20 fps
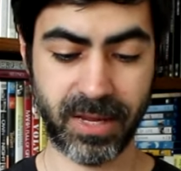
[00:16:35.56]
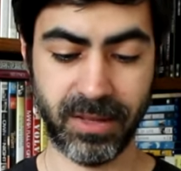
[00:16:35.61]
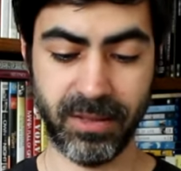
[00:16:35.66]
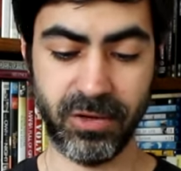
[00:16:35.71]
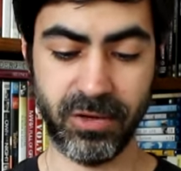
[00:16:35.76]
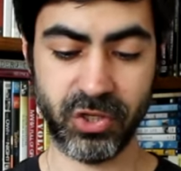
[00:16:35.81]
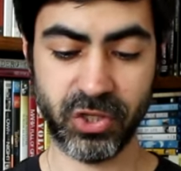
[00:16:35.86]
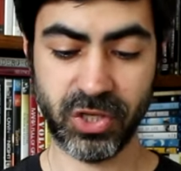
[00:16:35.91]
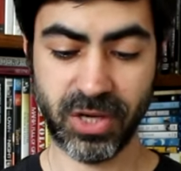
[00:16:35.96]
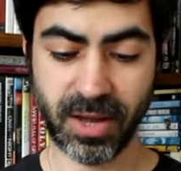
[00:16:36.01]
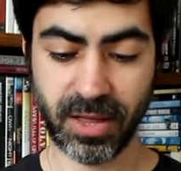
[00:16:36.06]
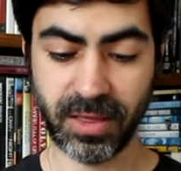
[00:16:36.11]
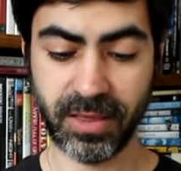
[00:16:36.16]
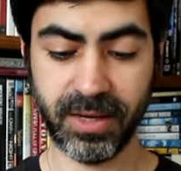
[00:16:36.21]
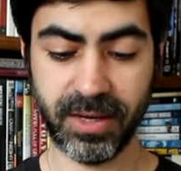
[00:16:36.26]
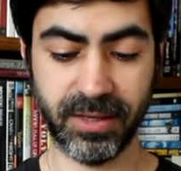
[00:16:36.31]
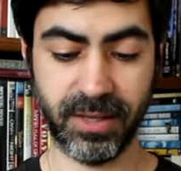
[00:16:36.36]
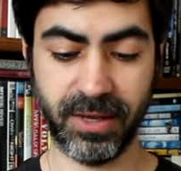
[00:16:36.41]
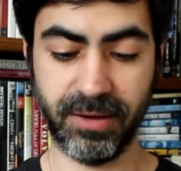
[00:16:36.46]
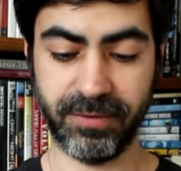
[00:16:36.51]
There's
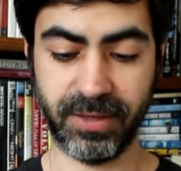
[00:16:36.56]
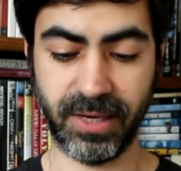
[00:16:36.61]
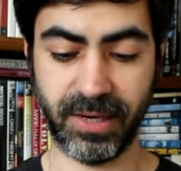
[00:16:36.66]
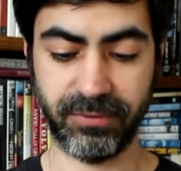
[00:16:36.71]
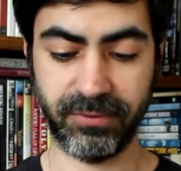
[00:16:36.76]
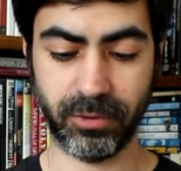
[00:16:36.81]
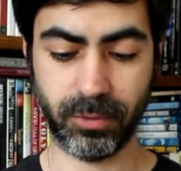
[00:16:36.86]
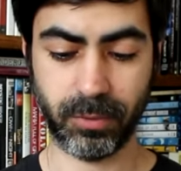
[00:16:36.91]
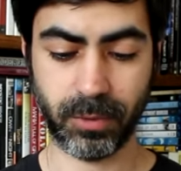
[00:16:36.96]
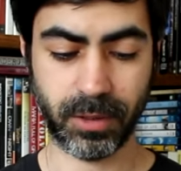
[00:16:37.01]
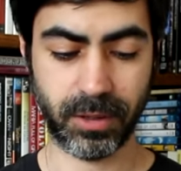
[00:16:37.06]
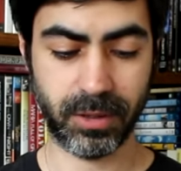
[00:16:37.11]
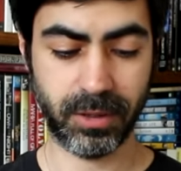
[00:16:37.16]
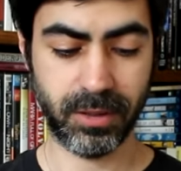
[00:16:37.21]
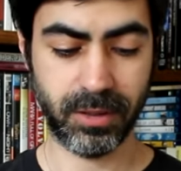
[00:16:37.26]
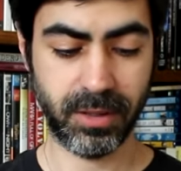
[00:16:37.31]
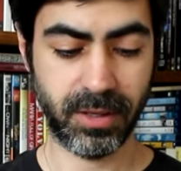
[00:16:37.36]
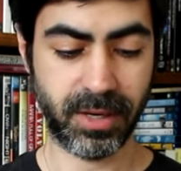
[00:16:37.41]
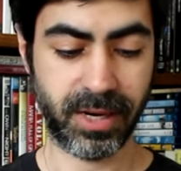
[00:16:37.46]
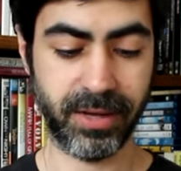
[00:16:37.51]
nothing left afterward.
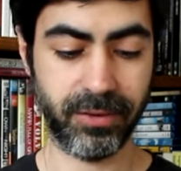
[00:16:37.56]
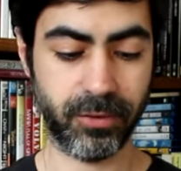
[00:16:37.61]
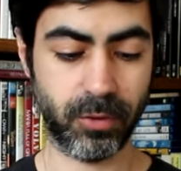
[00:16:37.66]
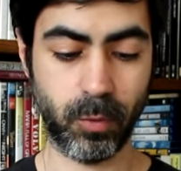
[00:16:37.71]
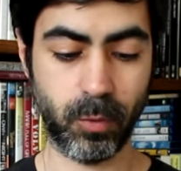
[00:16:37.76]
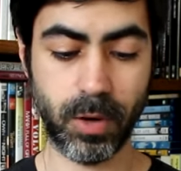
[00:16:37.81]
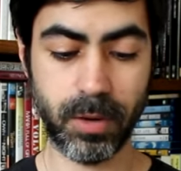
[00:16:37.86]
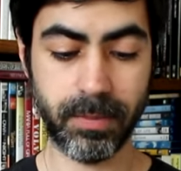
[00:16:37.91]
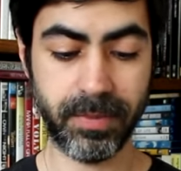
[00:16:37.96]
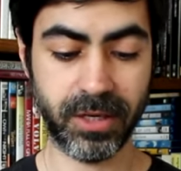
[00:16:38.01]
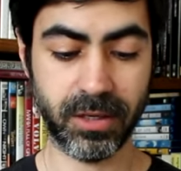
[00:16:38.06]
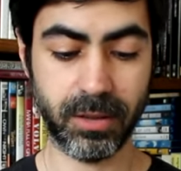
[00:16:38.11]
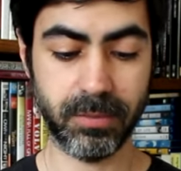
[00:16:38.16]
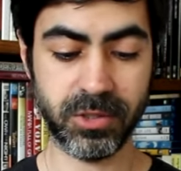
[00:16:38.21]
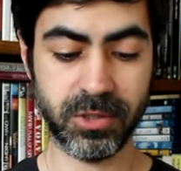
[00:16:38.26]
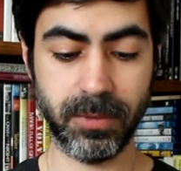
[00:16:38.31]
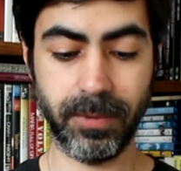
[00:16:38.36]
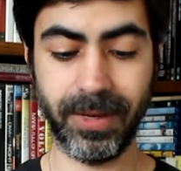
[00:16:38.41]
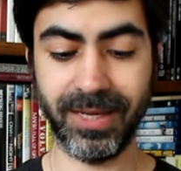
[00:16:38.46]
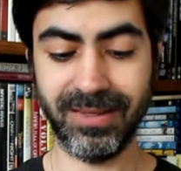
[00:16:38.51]
Either one
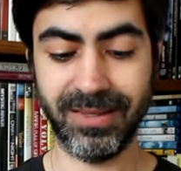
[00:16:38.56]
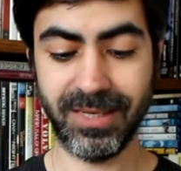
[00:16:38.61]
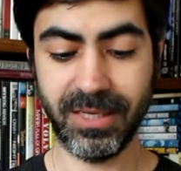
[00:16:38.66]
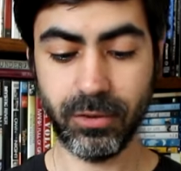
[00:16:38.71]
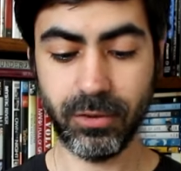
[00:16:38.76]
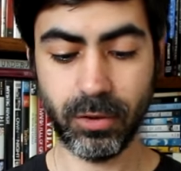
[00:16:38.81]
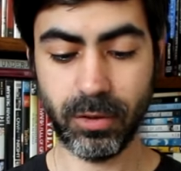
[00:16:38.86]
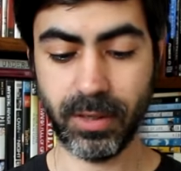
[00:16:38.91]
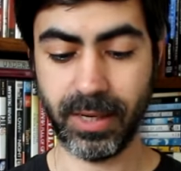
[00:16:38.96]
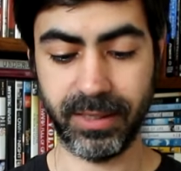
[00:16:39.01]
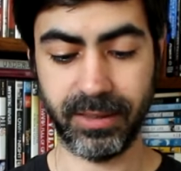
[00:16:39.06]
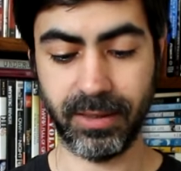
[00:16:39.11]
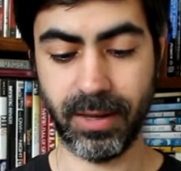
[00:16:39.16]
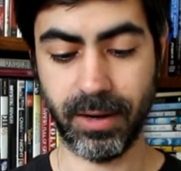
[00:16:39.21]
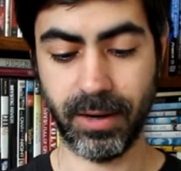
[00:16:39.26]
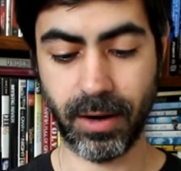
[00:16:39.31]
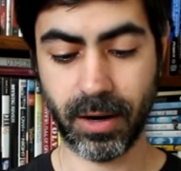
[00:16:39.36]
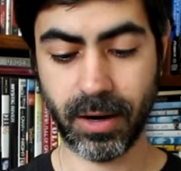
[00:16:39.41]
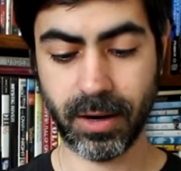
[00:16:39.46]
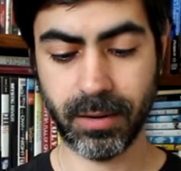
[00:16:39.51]
becomes a bandido like
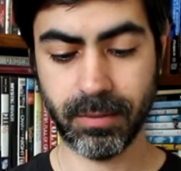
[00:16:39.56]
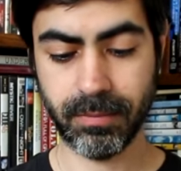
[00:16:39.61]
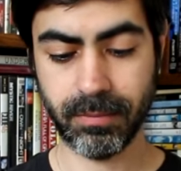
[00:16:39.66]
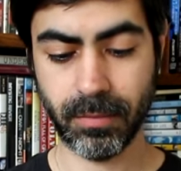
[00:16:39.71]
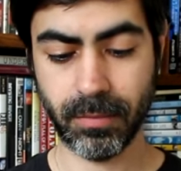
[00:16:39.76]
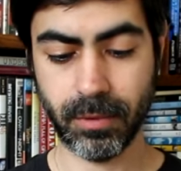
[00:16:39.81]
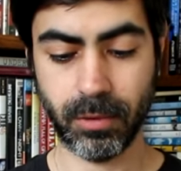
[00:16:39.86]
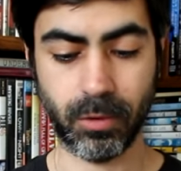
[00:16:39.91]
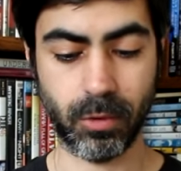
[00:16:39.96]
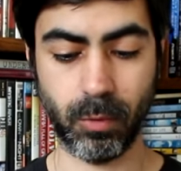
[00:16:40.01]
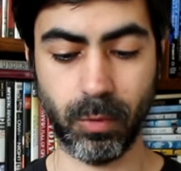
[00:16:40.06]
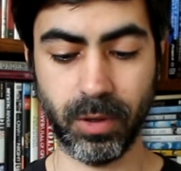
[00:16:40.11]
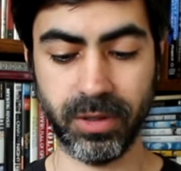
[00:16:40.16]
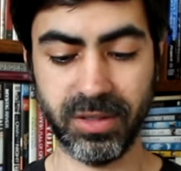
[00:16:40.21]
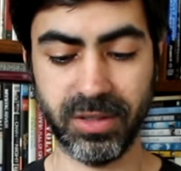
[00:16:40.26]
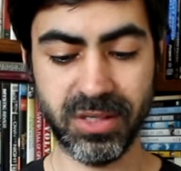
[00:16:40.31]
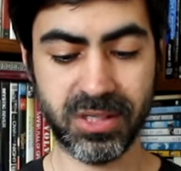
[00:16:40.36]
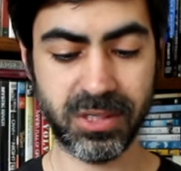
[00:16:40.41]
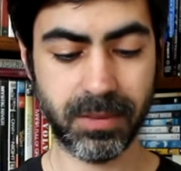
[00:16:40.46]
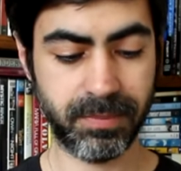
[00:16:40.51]
they are, or
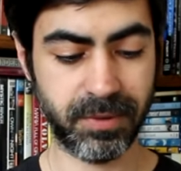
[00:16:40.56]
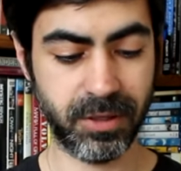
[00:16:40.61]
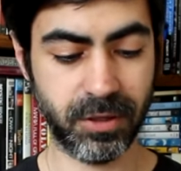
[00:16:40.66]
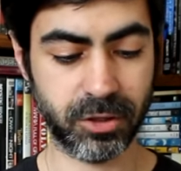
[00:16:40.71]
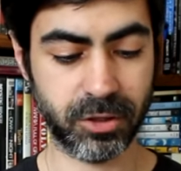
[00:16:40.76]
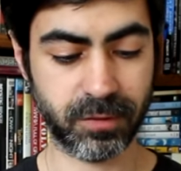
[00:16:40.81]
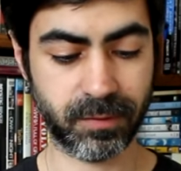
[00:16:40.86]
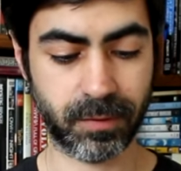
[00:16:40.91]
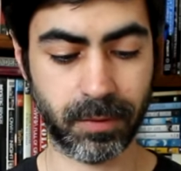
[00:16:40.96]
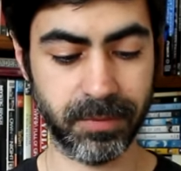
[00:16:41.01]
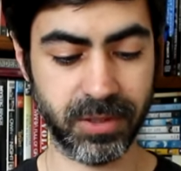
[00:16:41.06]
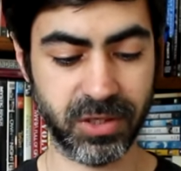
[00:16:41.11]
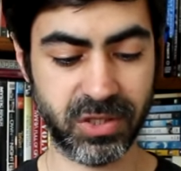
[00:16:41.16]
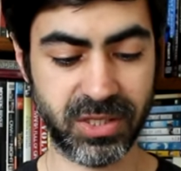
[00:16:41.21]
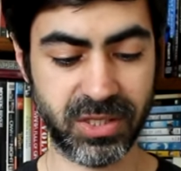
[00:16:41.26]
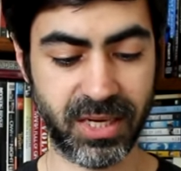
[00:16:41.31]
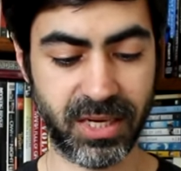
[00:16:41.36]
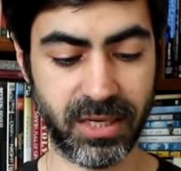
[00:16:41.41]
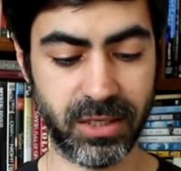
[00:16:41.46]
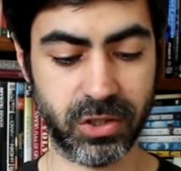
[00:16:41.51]
one disappears from the
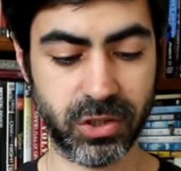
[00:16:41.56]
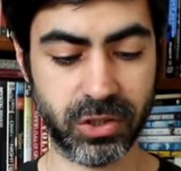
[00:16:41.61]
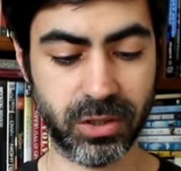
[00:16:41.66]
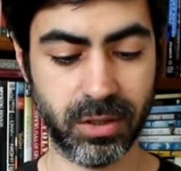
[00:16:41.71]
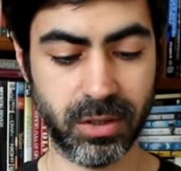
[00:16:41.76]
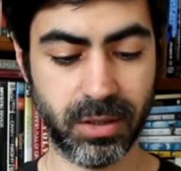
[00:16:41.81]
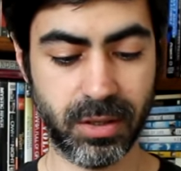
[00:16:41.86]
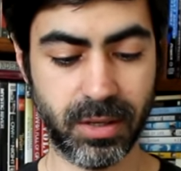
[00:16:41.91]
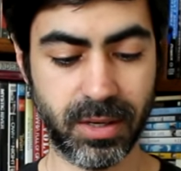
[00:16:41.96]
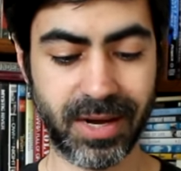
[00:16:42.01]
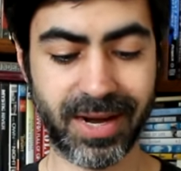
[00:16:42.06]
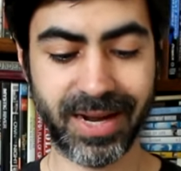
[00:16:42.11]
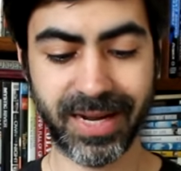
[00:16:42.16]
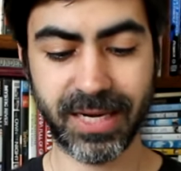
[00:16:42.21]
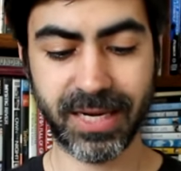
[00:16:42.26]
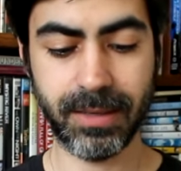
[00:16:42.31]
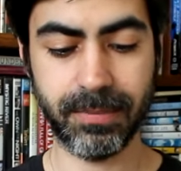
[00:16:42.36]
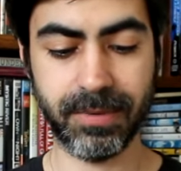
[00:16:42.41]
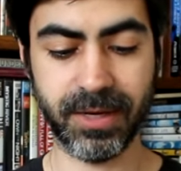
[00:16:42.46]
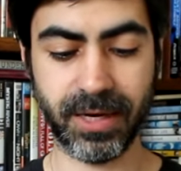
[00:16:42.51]
stage,
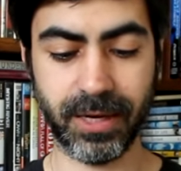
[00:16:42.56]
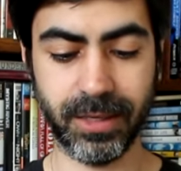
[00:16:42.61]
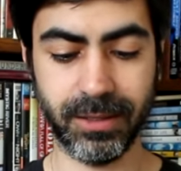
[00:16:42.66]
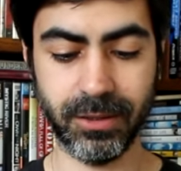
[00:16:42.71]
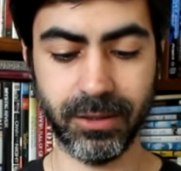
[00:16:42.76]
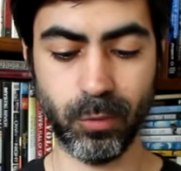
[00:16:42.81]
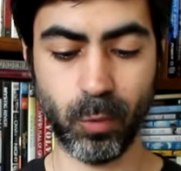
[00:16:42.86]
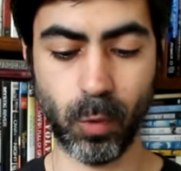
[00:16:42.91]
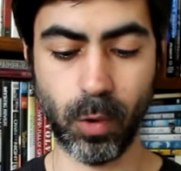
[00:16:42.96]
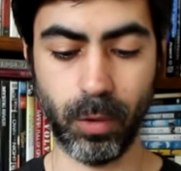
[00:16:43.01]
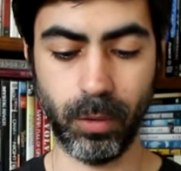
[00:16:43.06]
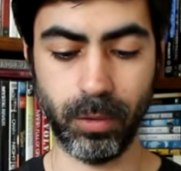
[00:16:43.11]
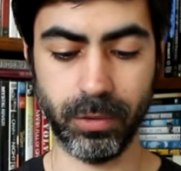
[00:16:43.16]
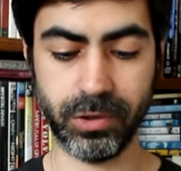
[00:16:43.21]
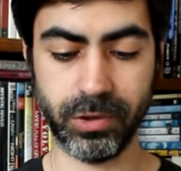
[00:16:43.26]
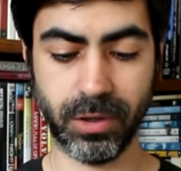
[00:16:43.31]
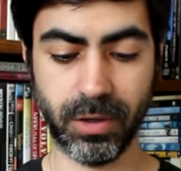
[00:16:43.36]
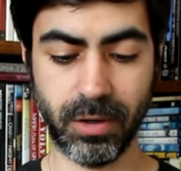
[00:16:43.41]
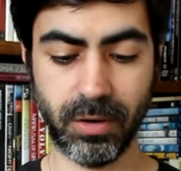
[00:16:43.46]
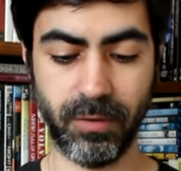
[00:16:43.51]
hiding behind the
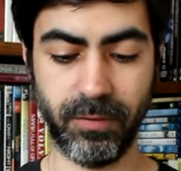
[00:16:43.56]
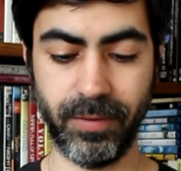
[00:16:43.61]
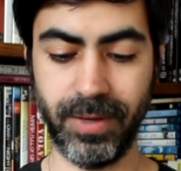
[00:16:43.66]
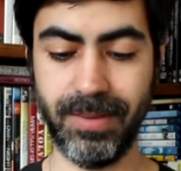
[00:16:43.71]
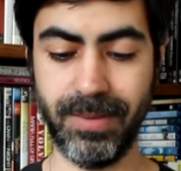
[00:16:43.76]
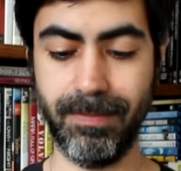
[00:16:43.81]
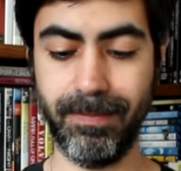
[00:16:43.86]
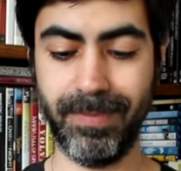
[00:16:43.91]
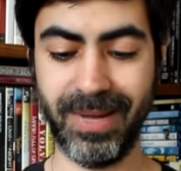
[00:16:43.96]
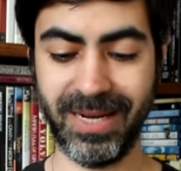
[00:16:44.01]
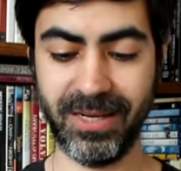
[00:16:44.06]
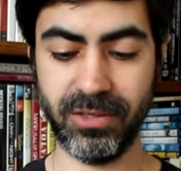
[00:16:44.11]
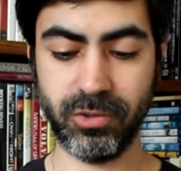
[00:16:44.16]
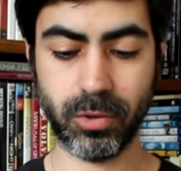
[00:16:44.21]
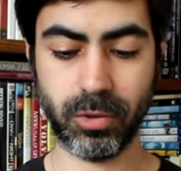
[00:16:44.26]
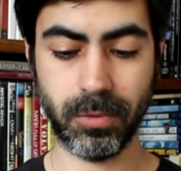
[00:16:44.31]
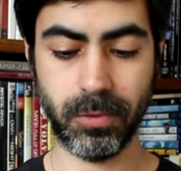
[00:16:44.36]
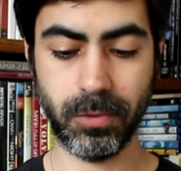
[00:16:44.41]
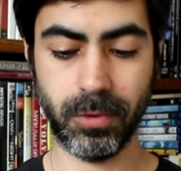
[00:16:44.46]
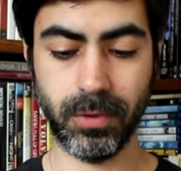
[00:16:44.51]
walls of an
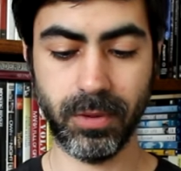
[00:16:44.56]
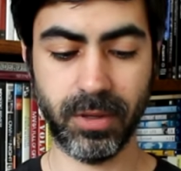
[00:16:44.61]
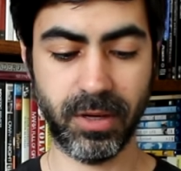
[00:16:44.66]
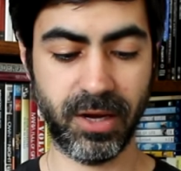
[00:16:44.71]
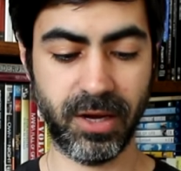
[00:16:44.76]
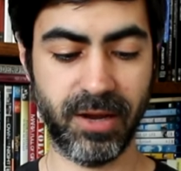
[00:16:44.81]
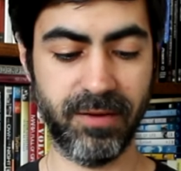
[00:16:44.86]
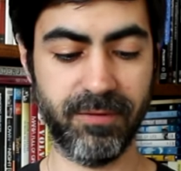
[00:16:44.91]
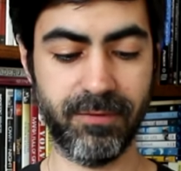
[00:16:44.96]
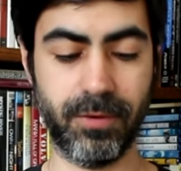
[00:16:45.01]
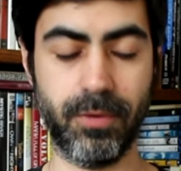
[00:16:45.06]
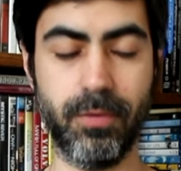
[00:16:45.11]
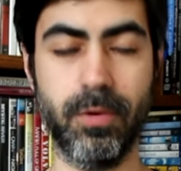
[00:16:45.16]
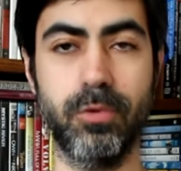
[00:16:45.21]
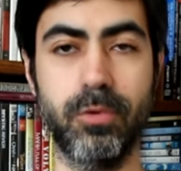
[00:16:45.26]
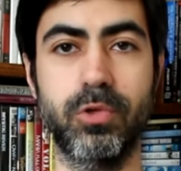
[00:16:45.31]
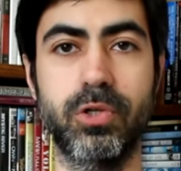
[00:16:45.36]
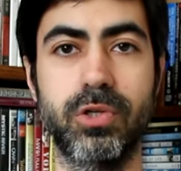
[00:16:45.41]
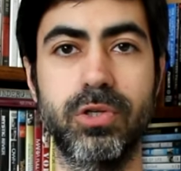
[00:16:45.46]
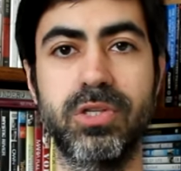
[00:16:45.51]
impenetrable and
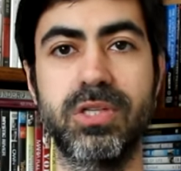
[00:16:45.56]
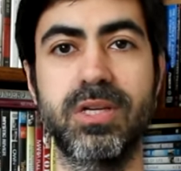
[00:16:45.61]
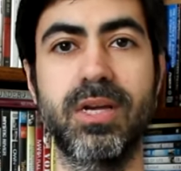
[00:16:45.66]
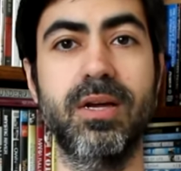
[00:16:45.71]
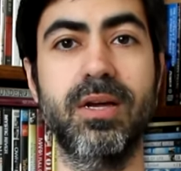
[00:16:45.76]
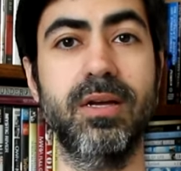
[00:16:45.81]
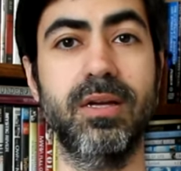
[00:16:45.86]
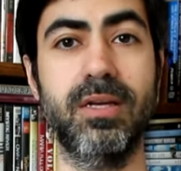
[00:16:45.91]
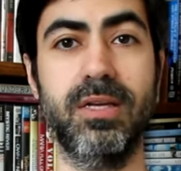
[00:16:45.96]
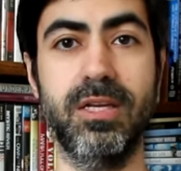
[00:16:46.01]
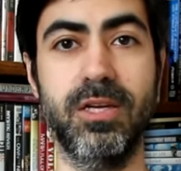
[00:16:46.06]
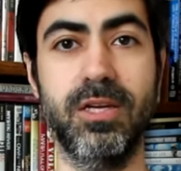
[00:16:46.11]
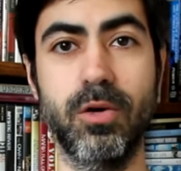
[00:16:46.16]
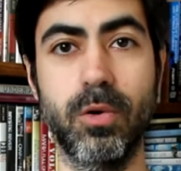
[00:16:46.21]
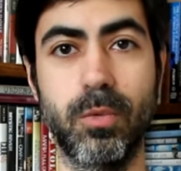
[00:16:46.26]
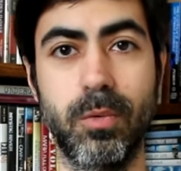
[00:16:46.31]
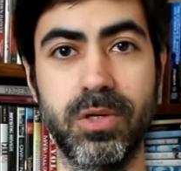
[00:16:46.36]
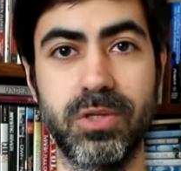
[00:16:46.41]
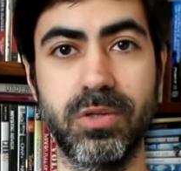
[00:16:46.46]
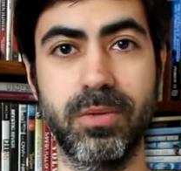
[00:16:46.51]
ferocious
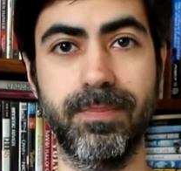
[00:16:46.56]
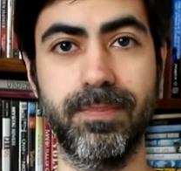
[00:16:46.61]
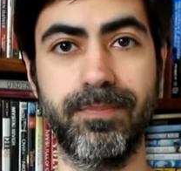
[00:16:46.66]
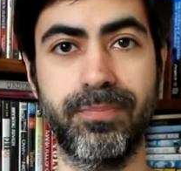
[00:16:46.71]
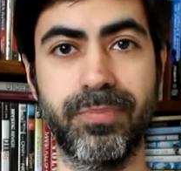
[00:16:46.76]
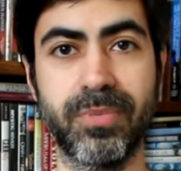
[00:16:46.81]
egoism."